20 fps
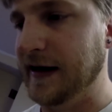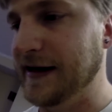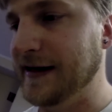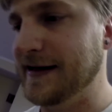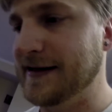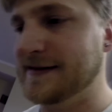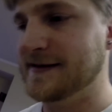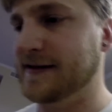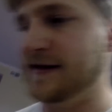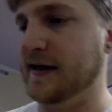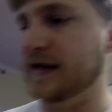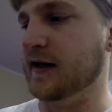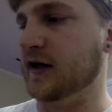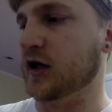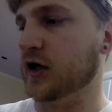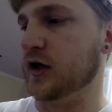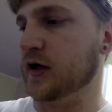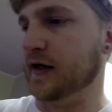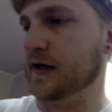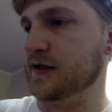
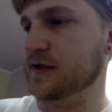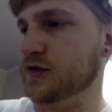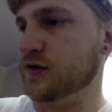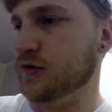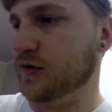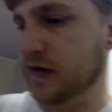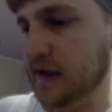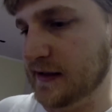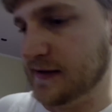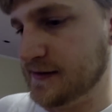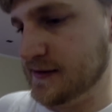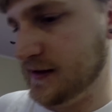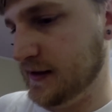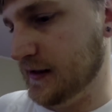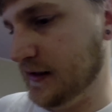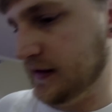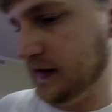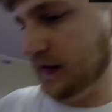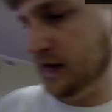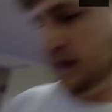easier into the
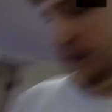tea.